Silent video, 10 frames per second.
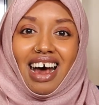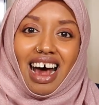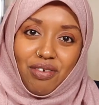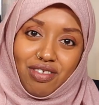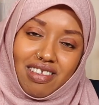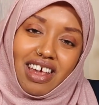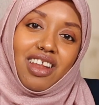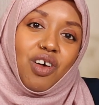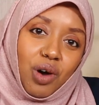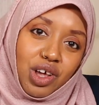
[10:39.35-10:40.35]
I've
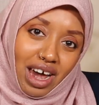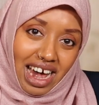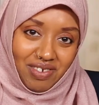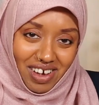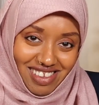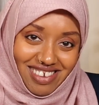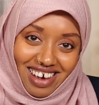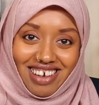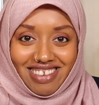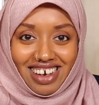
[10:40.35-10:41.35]
seen what you're
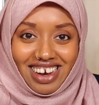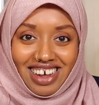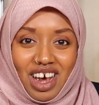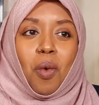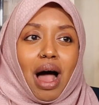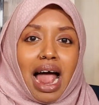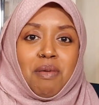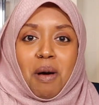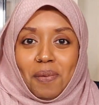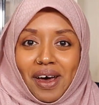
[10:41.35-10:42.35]
advertising. Why
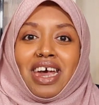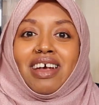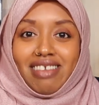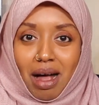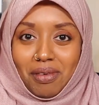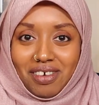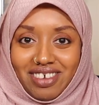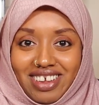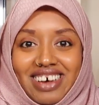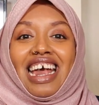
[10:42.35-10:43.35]
am I paying
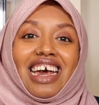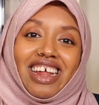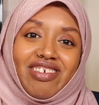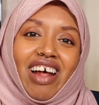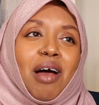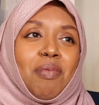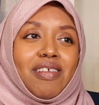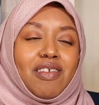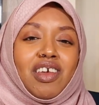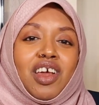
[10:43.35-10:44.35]
double? They're gonna try,
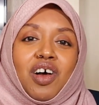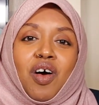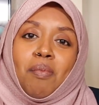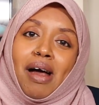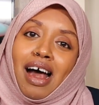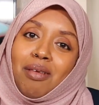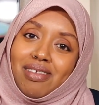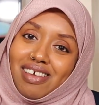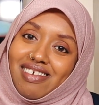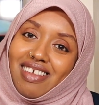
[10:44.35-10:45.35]
but you know, ma'am,
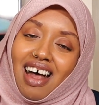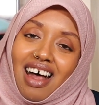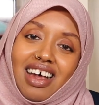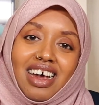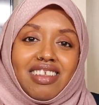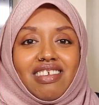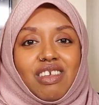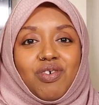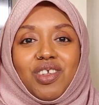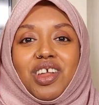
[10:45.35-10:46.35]
it's this
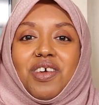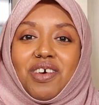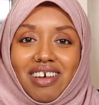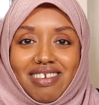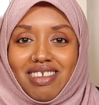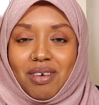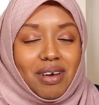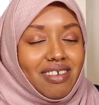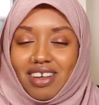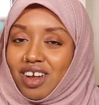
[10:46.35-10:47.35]
is for the new
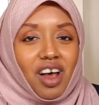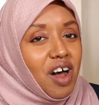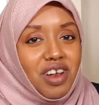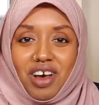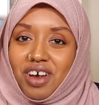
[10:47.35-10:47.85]
customers. No.